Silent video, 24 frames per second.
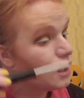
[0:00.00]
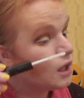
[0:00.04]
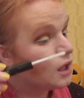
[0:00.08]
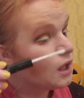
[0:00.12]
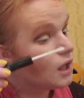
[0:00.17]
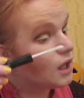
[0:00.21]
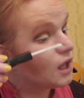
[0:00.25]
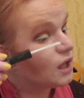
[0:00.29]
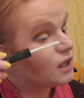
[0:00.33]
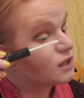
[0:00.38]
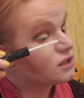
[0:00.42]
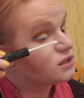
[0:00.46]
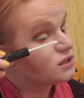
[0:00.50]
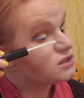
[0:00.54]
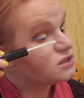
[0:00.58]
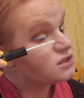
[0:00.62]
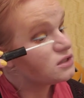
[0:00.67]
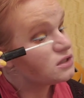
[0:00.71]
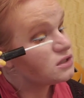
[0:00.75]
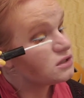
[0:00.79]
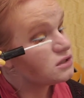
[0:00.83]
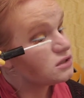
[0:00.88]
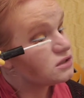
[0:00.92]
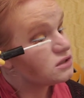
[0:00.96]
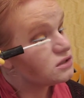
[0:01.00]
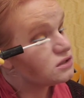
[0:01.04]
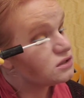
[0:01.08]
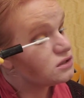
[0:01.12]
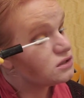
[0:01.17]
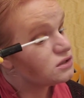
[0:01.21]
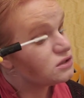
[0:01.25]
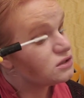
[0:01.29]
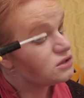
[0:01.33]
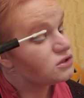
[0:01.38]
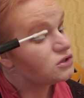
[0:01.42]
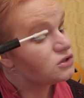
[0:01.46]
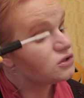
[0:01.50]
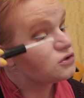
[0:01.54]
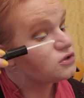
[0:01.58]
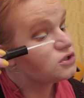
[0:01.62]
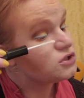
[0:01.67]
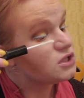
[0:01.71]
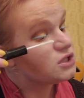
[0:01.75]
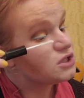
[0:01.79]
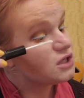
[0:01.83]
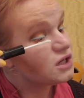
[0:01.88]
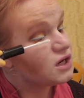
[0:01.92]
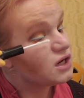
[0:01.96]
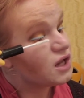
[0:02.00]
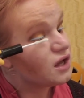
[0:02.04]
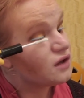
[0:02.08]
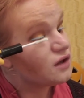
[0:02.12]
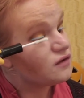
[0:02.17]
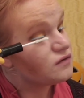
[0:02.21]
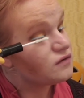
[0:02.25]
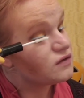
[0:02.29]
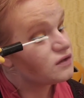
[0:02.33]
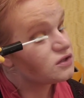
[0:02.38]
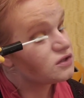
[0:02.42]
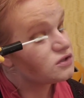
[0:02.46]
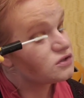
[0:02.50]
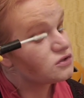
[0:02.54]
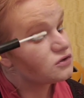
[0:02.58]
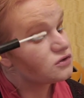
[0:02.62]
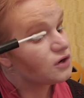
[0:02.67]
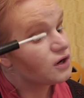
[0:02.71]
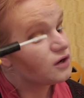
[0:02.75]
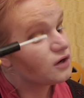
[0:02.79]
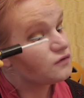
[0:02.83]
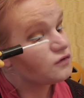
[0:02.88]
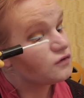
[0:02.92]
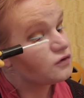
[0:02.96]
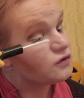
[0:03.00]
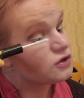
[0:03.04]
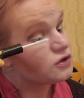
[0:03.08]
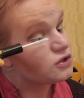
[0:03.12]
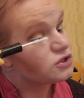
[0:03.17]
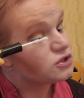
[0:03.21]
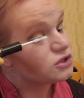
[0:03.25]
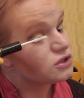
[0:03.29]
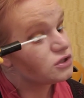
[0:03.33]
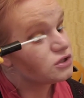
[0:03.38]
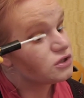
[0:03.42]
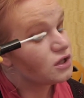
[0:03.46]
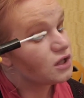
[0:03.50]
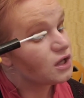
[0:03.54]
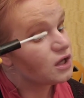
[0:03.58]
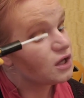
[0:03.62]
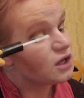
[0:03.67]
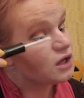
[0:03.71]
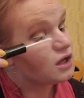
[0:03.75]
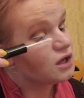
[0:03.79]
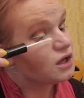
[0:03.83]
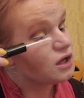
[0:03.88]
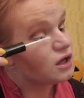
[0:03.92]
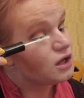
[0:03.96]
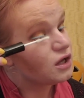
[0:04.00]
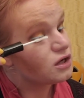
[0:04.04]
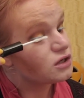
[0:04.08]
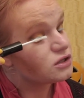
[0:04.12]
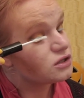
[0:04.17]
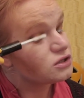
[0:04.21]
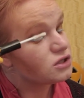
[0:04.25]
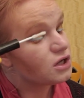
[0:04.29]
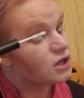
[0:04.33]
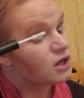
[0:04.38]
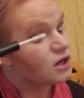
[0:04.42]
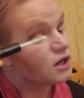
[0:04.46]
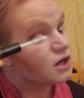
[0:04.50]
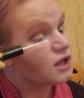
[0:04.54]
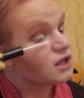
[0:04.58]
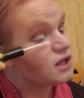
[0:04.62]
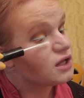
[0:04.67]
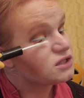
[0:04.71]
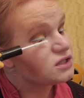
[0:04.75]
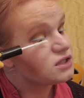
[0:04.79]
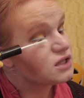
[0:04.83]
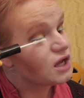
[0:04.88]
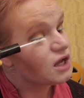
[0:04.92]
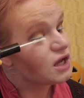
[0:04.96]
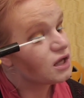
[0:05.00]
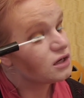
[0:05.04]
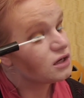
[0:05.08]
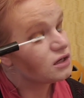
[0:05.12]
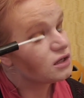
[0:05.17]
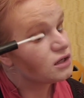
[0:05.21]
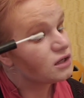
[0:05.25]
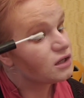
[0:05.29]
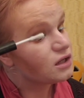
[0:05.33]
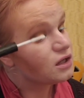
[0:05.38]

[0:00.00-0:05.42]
And so she can have this great fortune that Oksana has had.